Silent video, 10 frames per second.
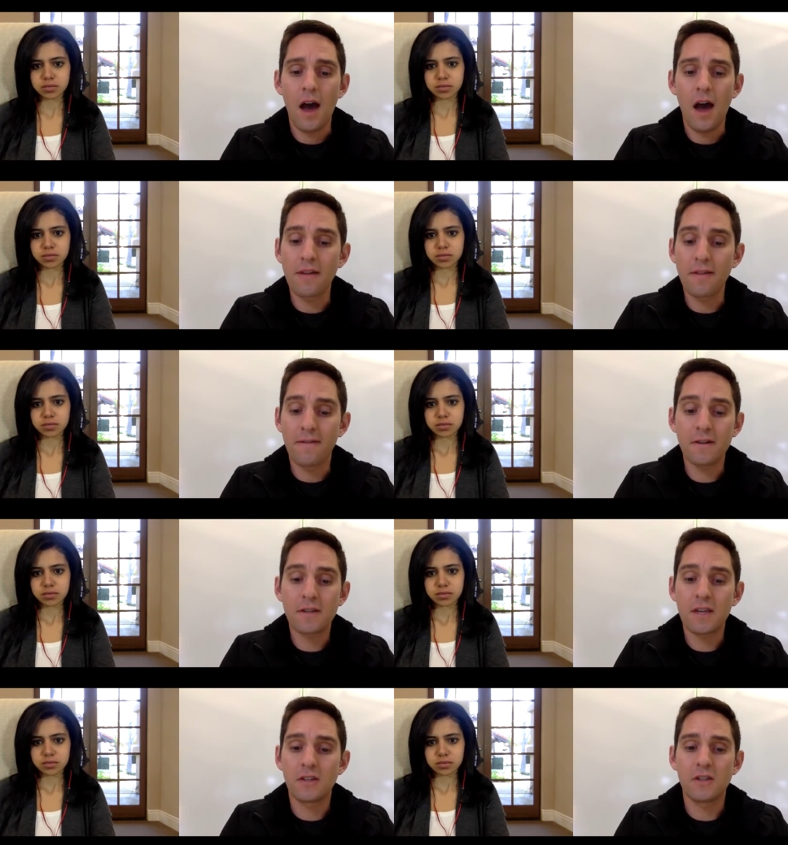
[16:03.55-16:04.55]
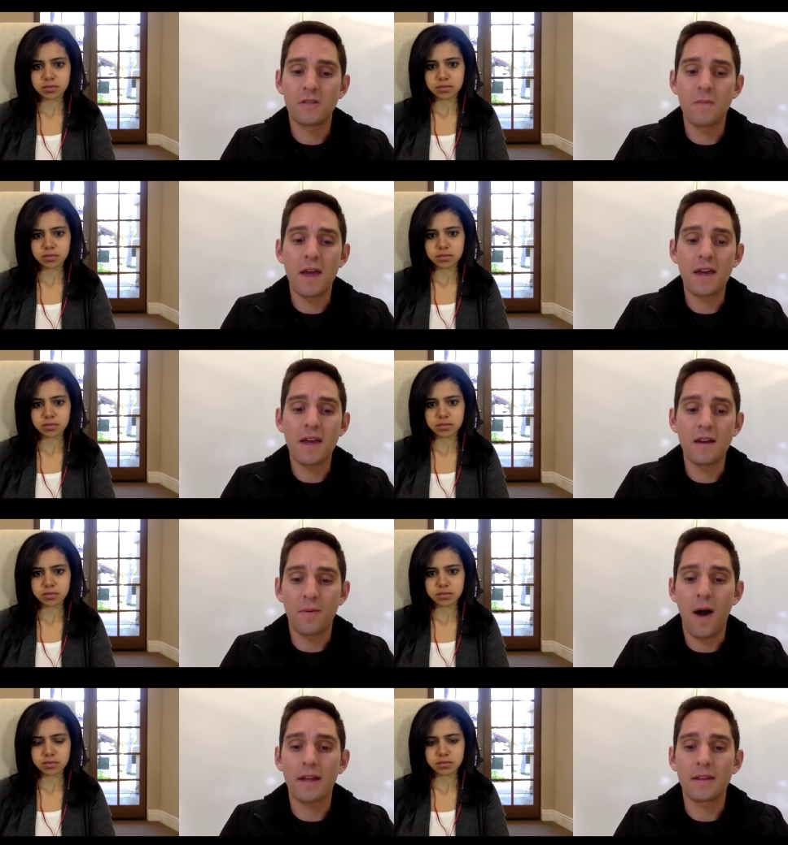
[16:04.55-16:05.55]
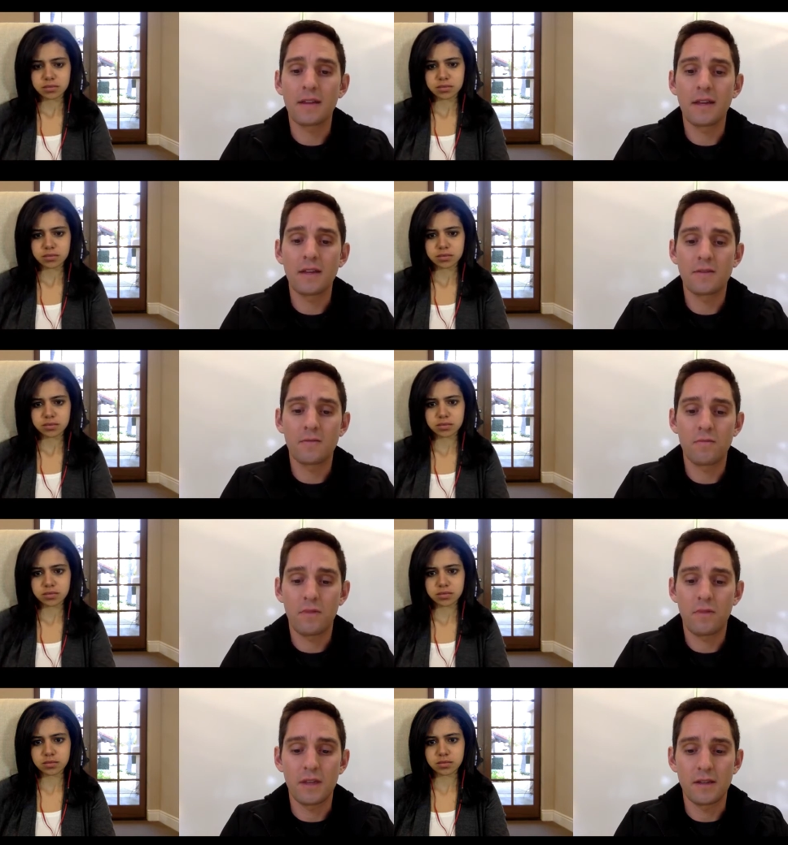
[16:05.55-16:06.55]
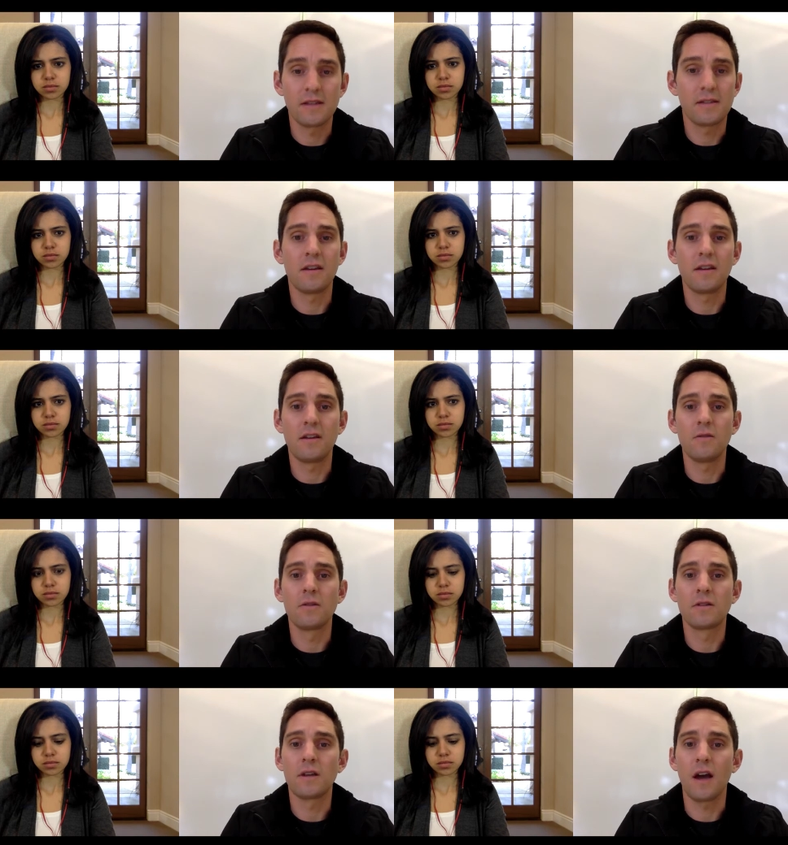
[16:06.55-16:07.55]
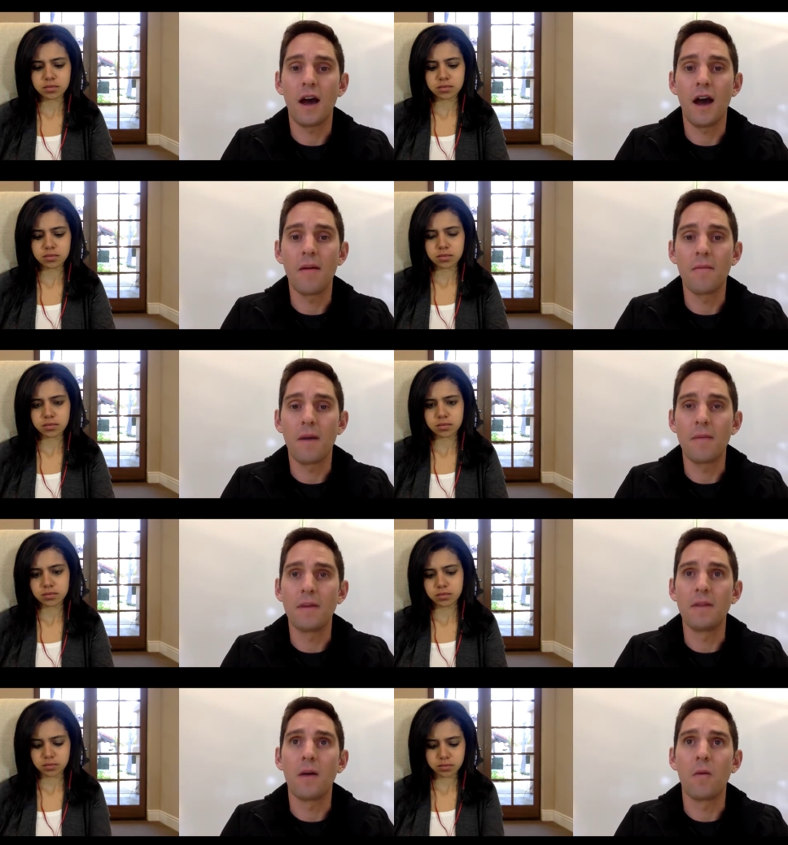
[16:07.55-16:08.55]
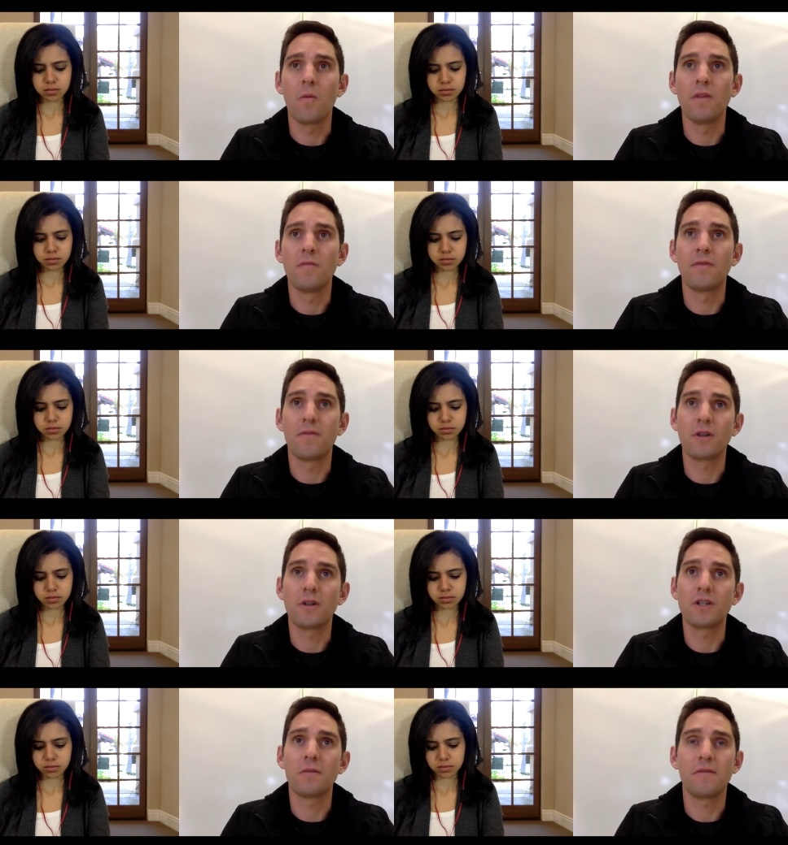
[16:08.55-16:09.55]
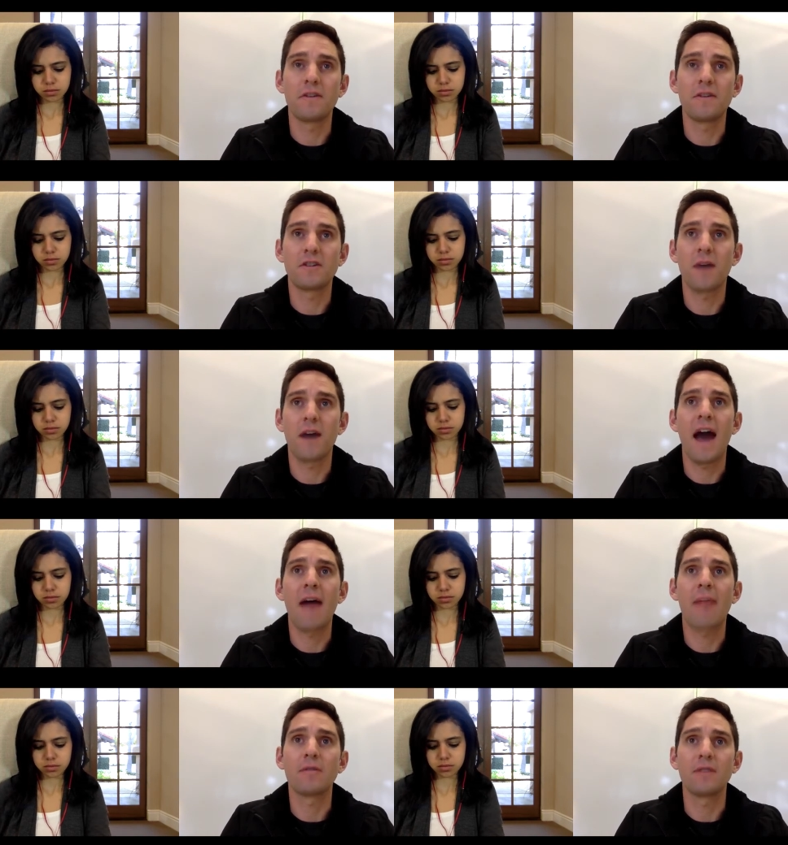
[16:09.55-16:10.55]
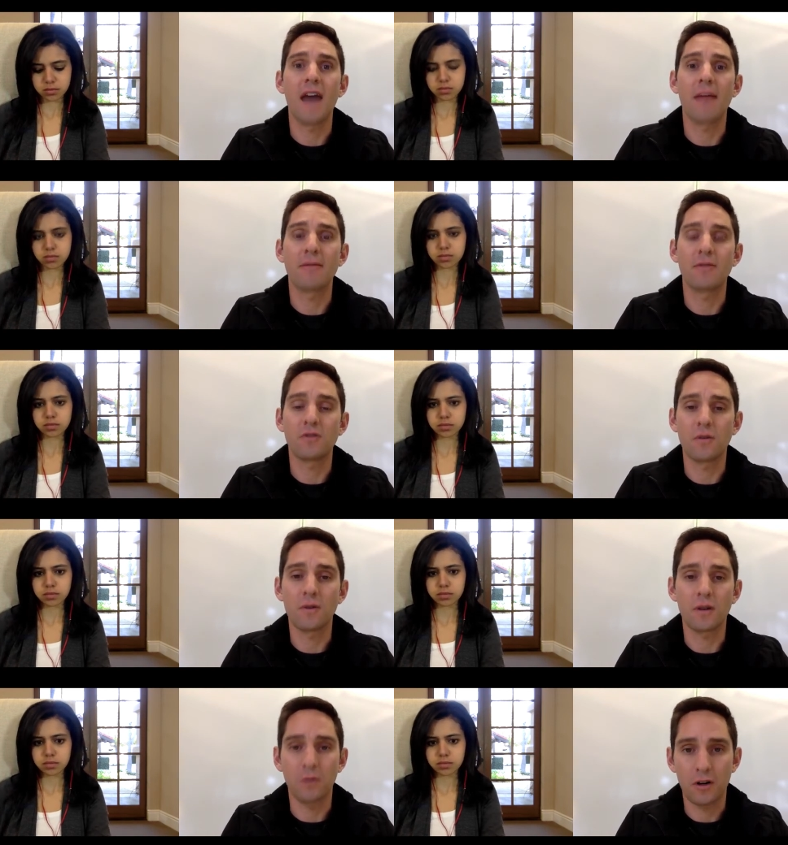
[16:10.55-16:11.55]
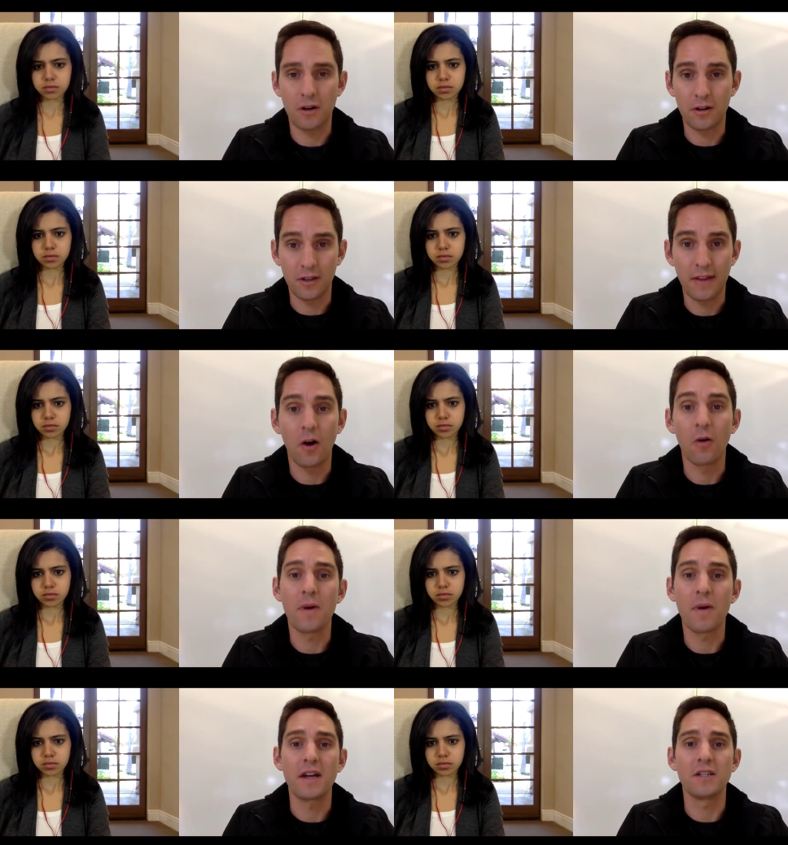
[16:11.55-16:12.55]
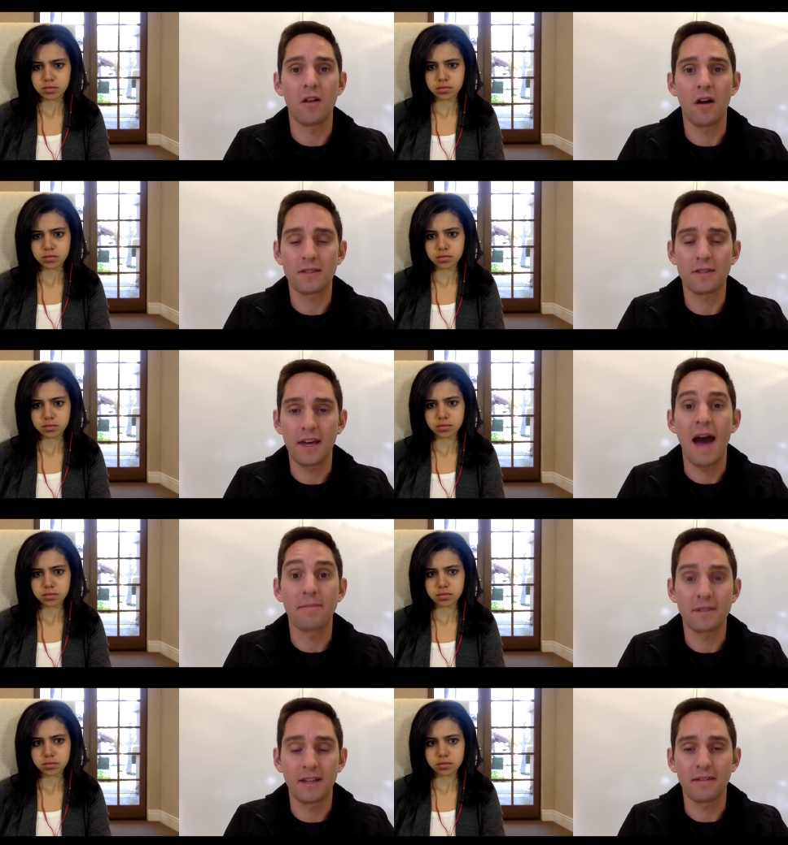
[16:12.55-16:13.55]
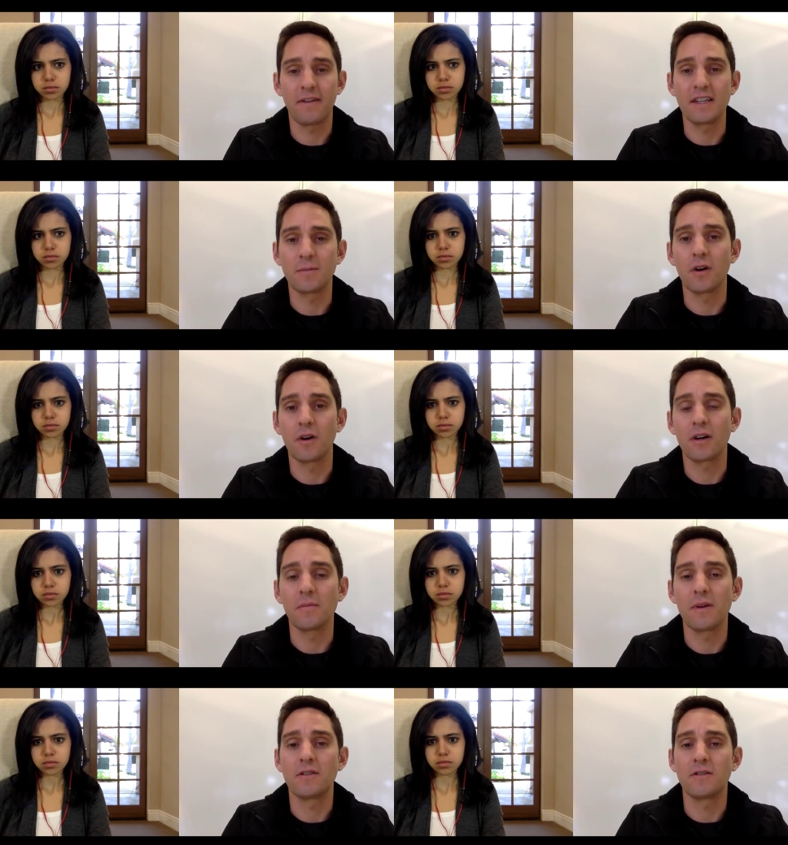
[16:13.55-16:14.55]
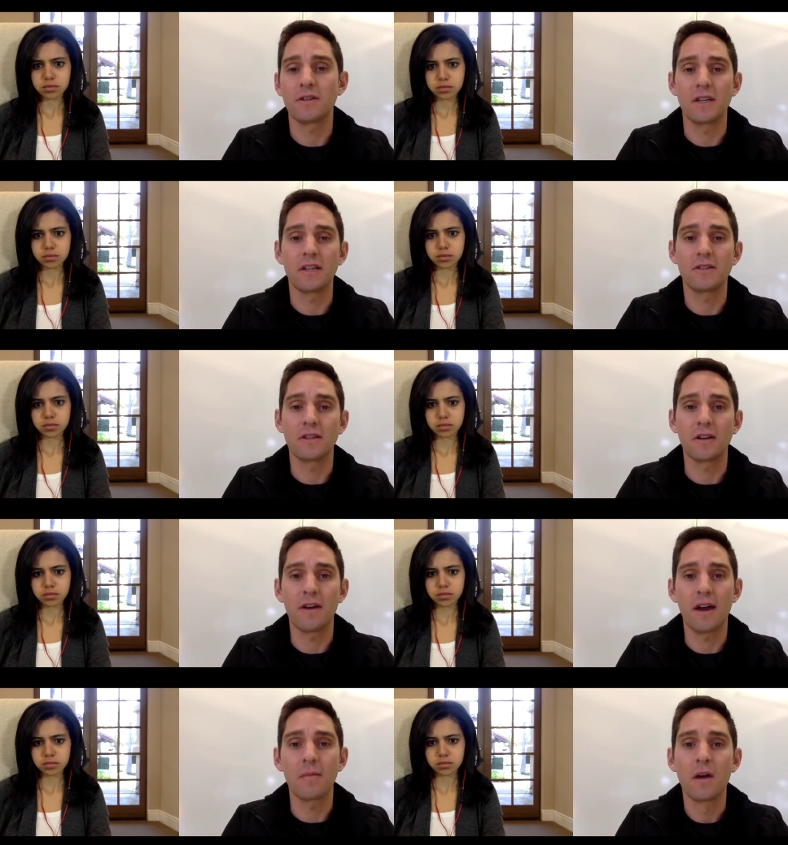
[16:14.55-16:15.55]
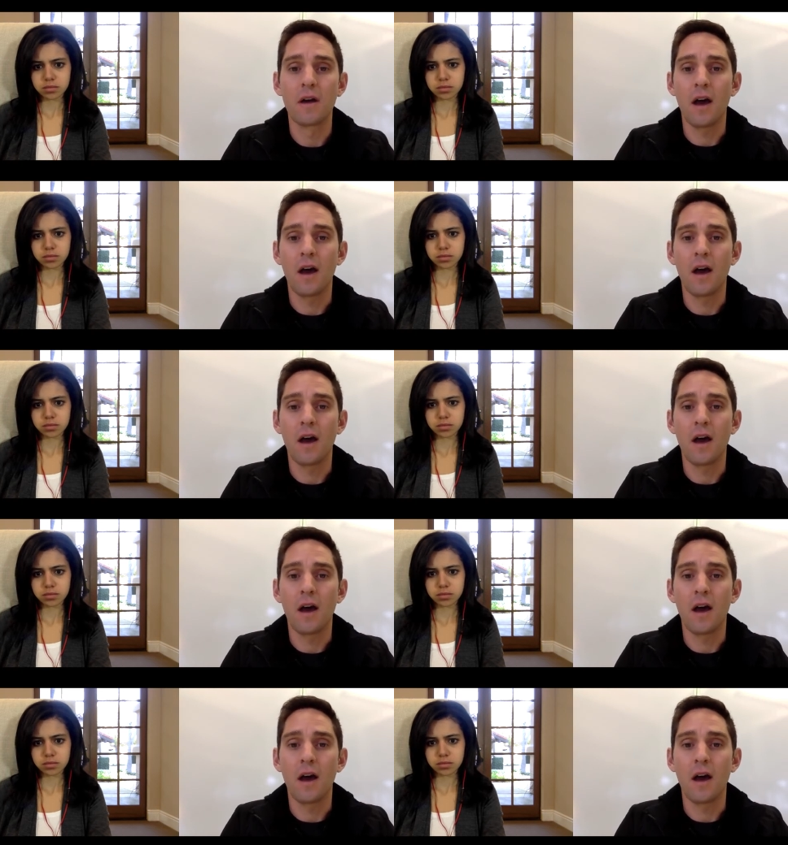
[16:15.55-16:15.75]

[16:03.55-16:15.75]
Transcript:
Speaker 1: The first thing is just making a product that's easy to use. I mean, we've been featured by Apple in the App Store. We're currently on the homepage alongside apps like Facebook and Pinterest and Instagram.